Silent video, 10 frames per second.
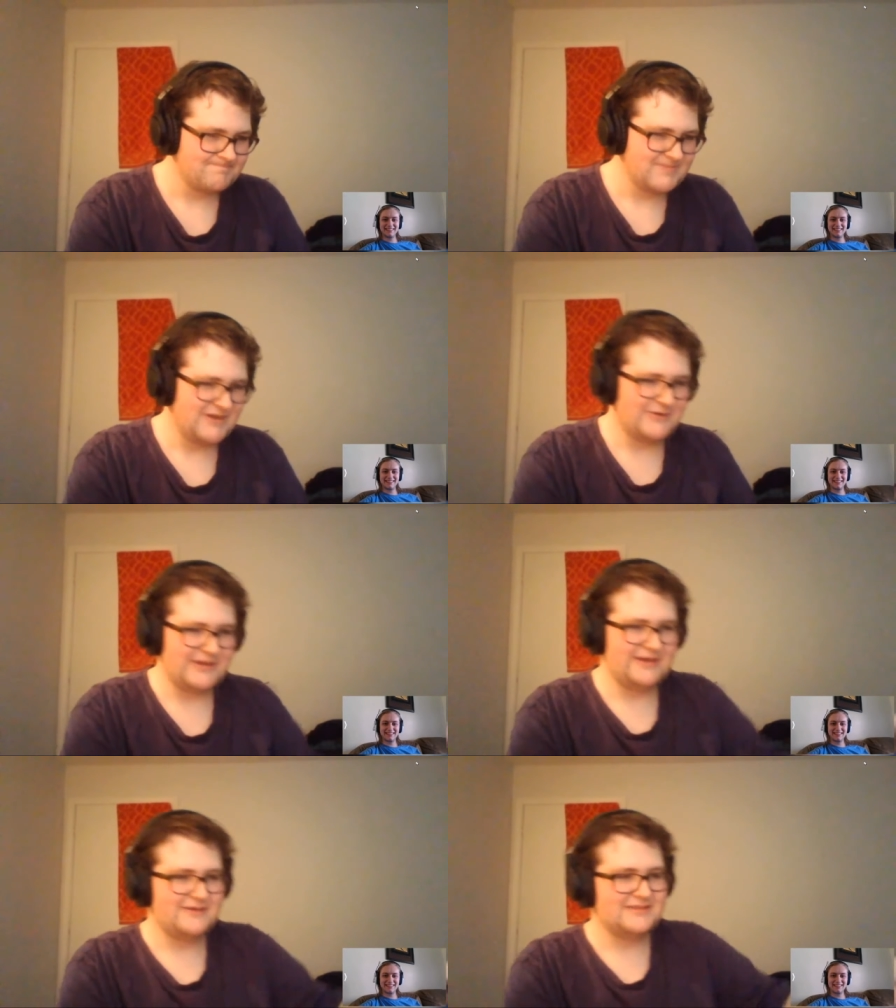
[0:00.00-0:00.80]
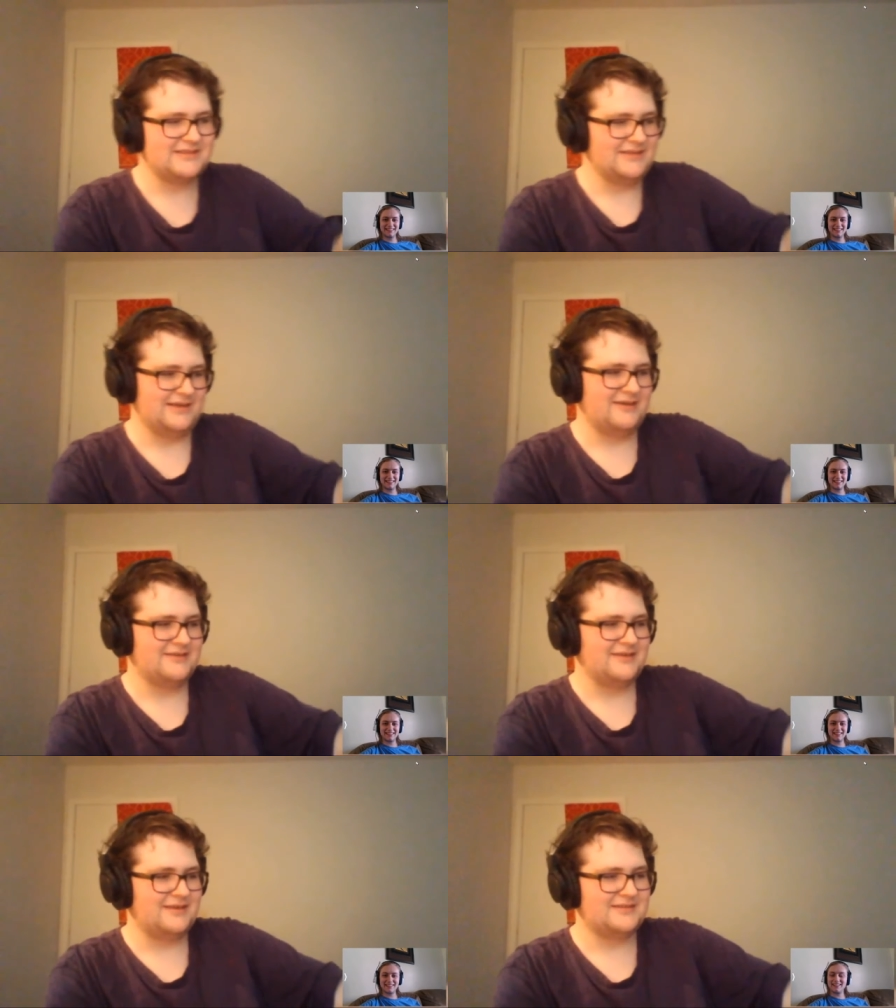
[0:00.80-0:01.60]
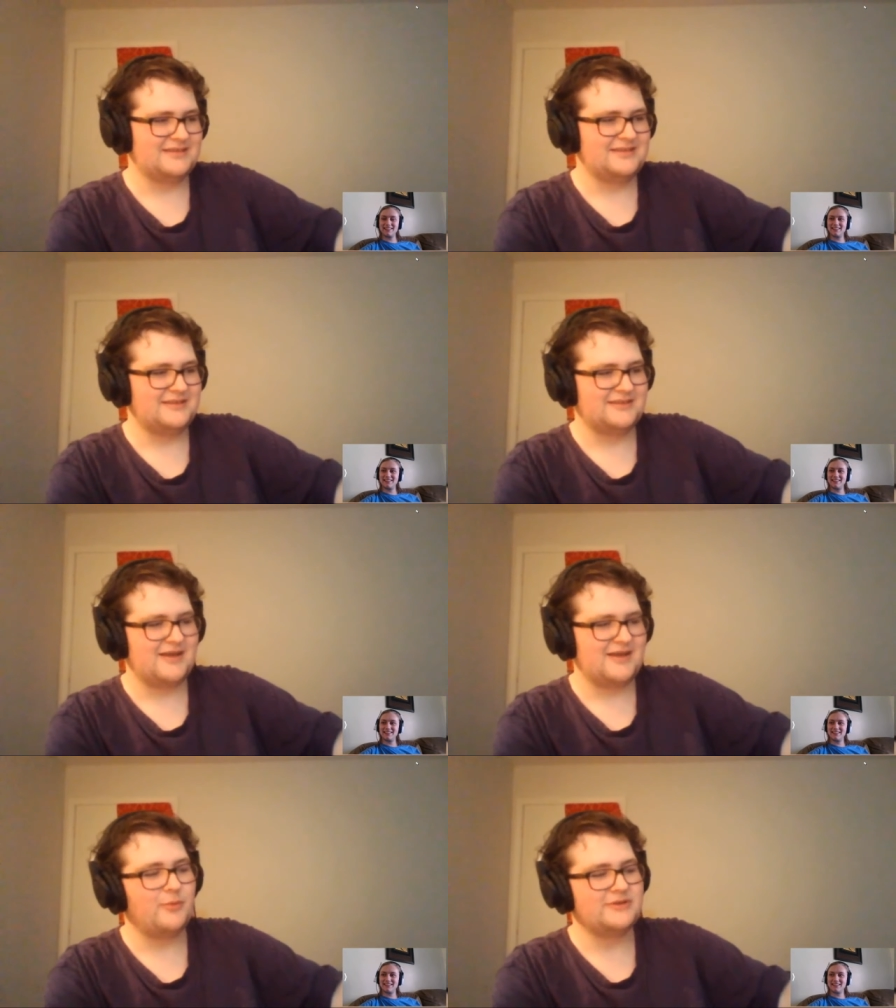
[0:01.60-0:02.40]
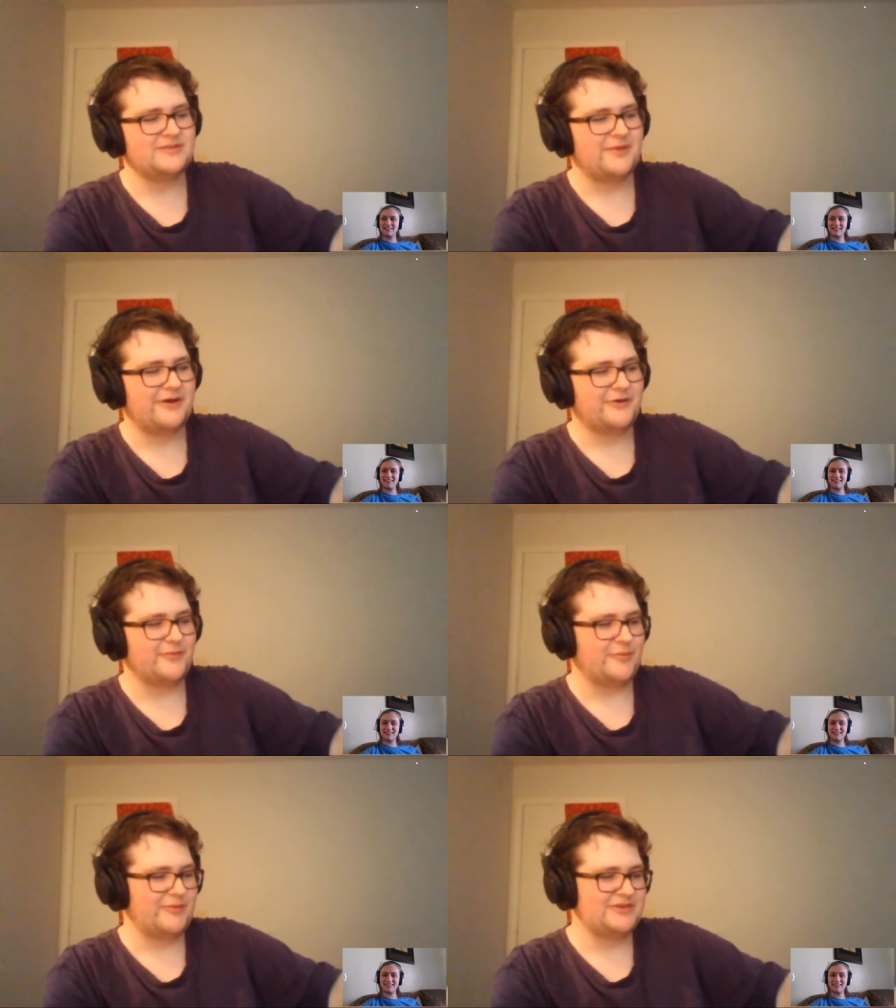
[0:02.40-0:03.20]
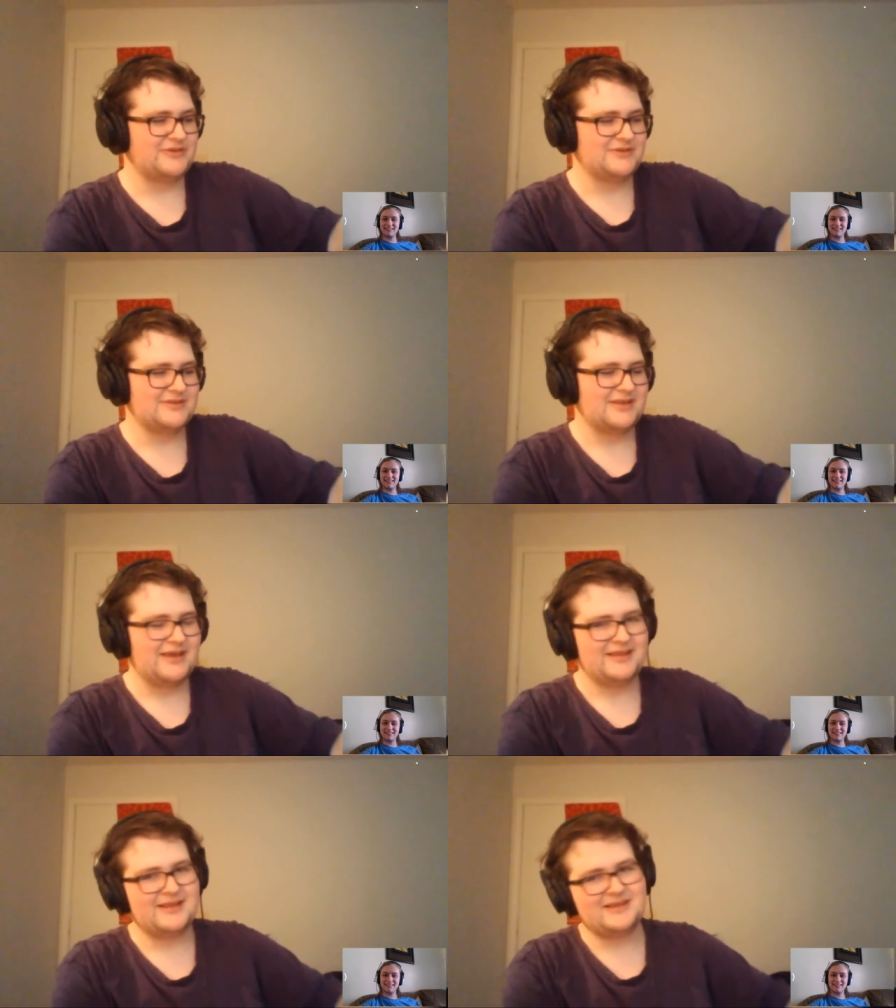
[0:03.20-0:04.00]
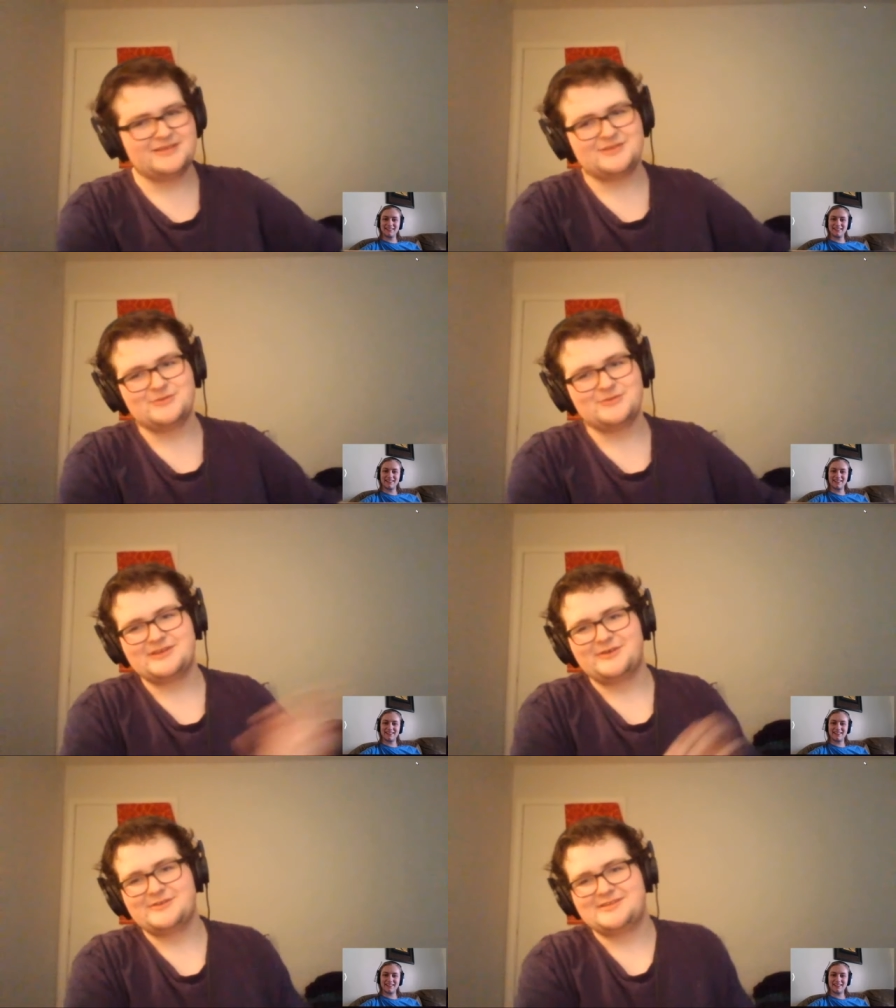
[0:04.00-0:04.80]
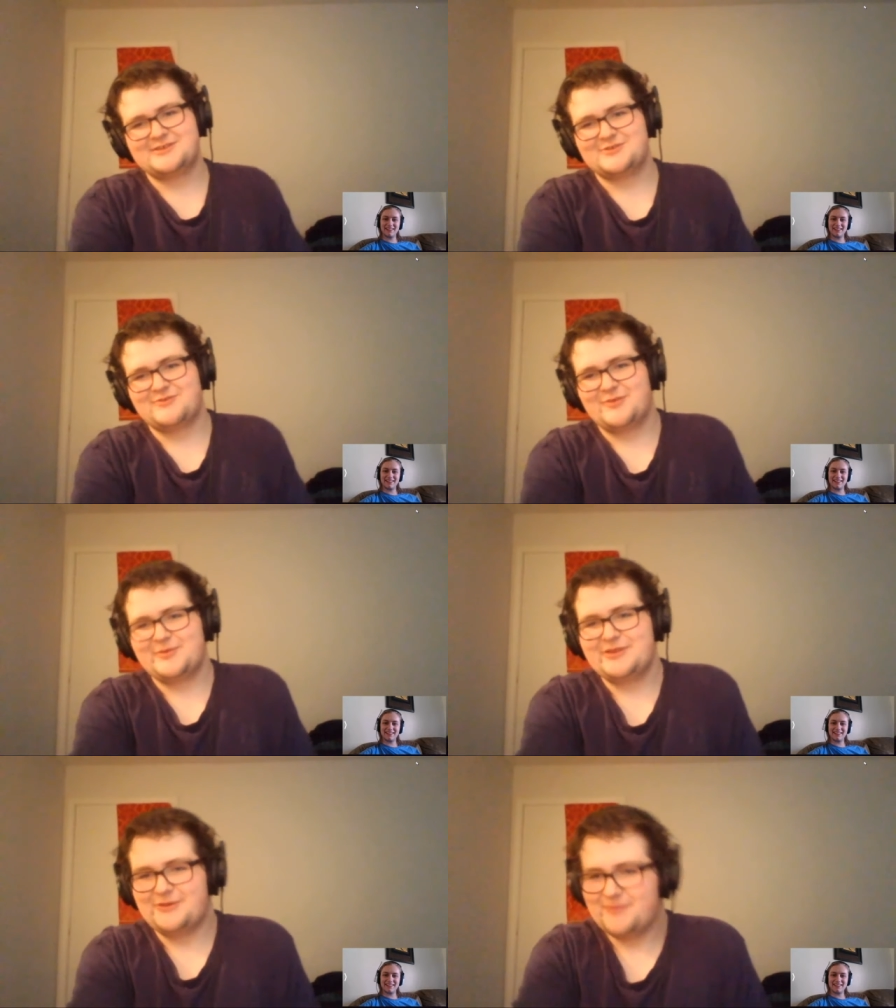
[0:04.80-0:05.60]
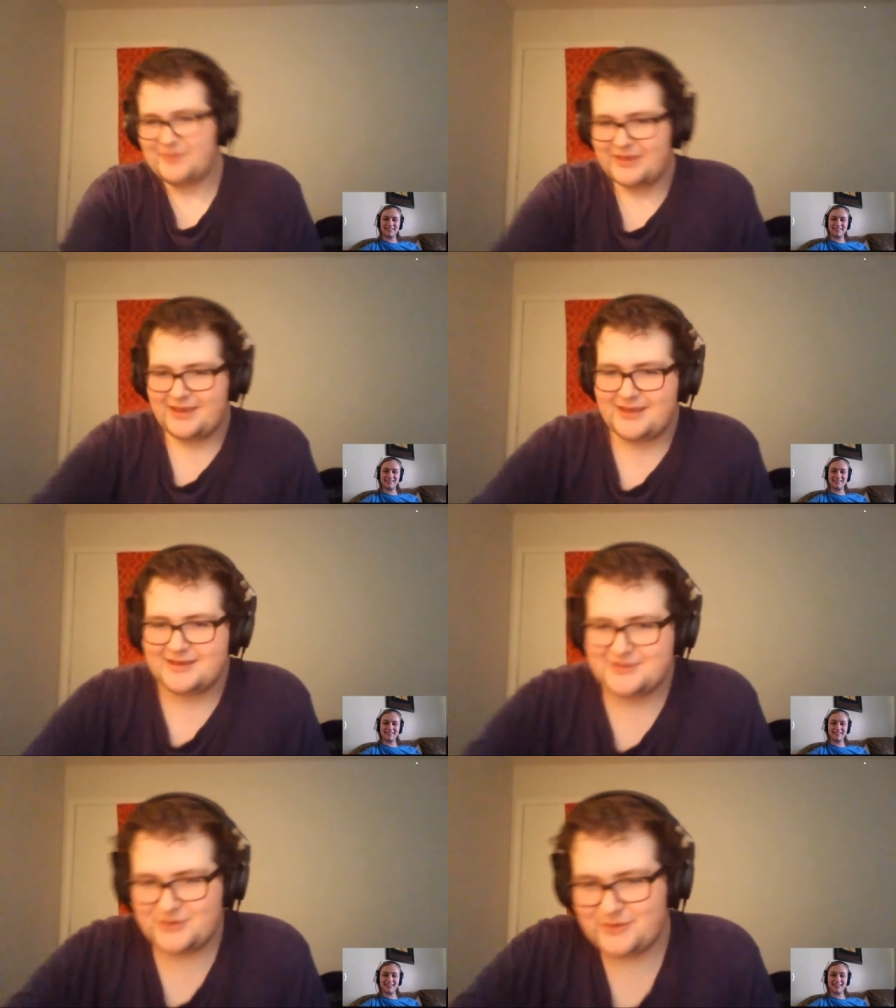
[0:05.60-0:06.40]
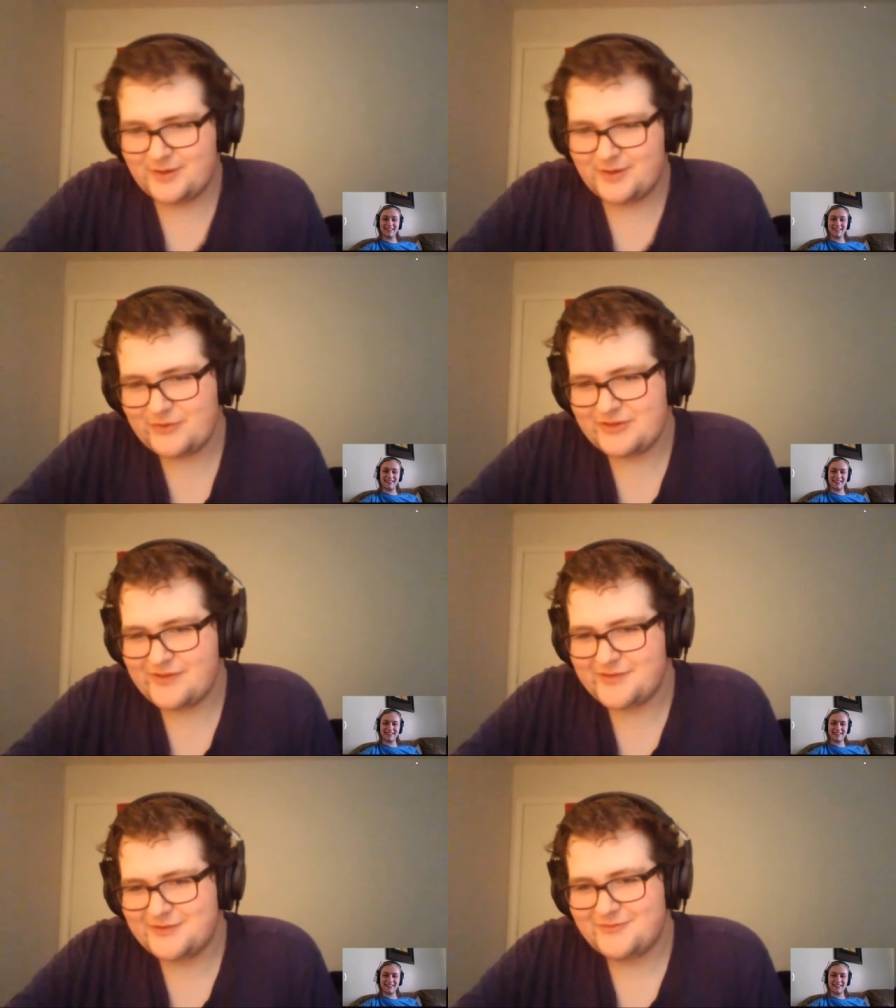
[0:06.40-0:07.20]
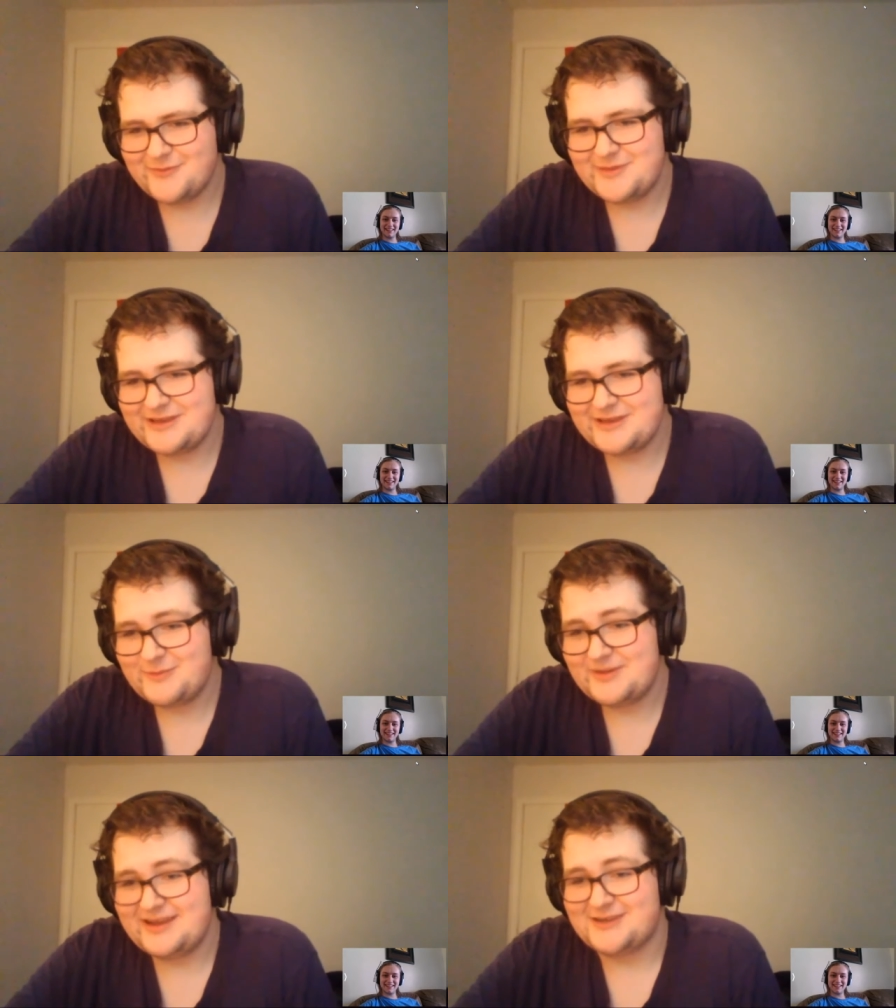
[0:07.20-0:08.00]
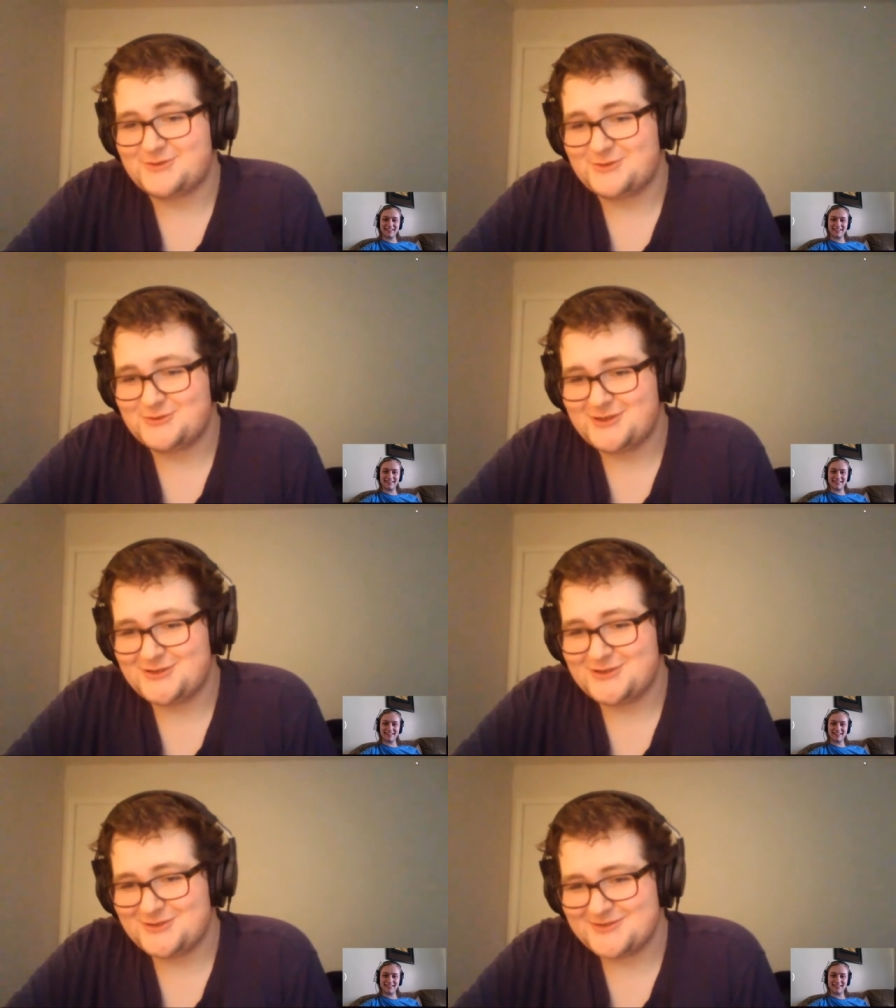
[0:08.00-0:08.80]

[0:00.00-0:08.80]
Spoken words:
Okay, I'll send the top one to my honorable mentions. It's a really hard decision for me though. So number 11 for me would be National Treasure.